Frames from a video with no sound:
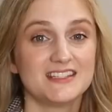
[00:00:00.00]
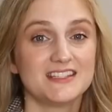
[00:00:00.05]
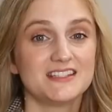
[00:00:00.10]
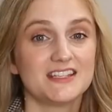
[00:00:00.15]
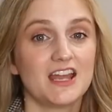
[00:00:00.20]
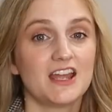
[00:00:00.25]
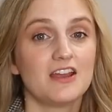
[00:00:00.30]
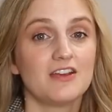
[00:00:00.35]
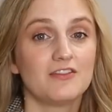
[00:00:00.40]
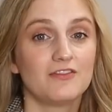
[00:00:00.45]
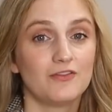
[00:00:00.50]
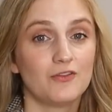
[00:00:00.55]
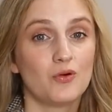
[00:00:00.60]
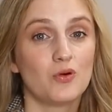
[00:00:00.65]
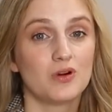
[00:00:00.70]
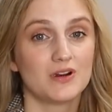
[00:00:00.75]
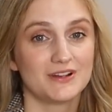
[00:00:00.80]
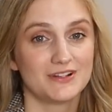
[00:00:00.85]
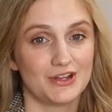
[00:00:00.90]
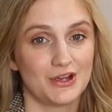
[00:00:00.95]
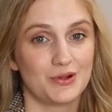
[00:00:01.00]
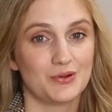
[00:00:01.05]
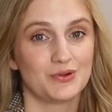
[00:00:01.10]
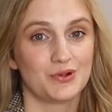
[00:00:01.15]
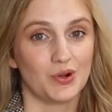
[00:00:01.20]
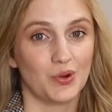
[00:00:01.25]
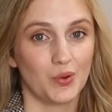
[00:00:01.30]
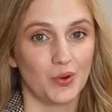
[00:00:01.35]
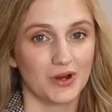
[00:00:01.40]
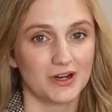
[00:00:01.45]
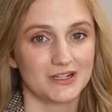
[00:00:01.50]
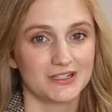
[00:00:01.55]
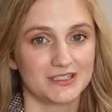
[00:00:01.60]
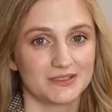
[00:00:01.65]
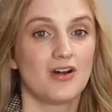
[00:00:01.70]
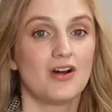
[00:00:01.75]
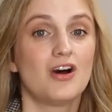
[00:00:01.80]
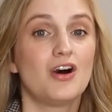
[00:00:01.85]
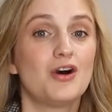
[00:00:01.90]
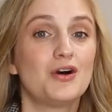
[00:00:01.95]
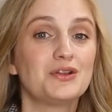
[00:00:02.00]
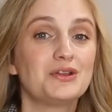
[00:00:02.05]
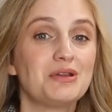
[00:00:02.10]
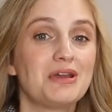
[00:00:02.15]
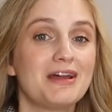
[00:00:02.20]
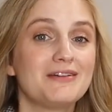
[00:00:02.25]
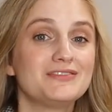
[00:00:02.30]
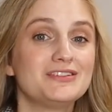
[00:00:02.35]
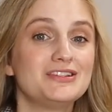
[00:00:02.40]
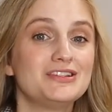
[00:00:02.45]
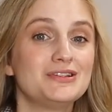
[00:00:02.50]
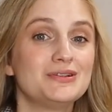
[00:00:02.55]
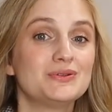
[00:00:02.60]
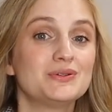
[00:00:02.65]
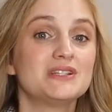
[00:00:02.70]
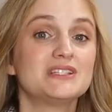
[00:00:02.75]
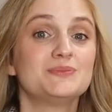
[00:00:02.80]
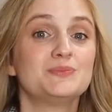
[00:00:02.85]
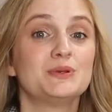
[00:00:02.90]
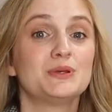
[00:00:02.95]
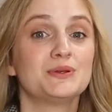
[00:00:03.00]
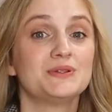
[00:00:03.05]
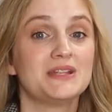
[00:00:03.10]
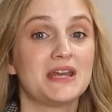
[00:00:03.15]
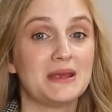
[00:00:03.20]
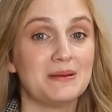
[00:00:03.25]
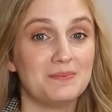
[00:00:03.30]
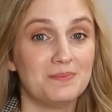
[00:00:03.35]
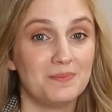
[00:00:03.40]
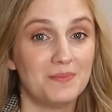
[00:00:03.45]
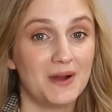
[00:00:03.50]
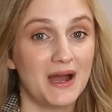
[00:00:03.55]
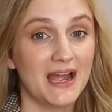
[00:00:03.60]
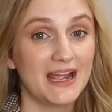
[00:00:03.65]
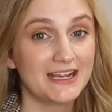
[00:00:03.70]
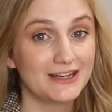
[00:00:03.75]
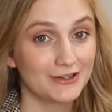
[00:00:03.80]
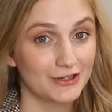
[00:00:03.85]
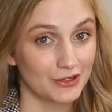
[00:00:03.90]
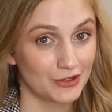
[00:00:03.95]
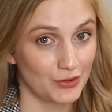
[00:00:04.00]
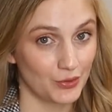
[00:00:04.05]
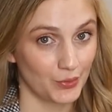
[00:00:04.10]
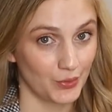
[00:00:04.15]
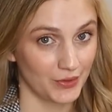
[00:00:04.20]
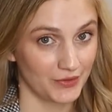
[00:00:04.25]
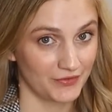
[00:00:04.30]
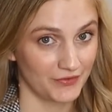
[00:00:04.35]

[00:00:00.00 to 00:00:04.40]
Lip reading: is a 4-note chord. All you have to do is build a minor chord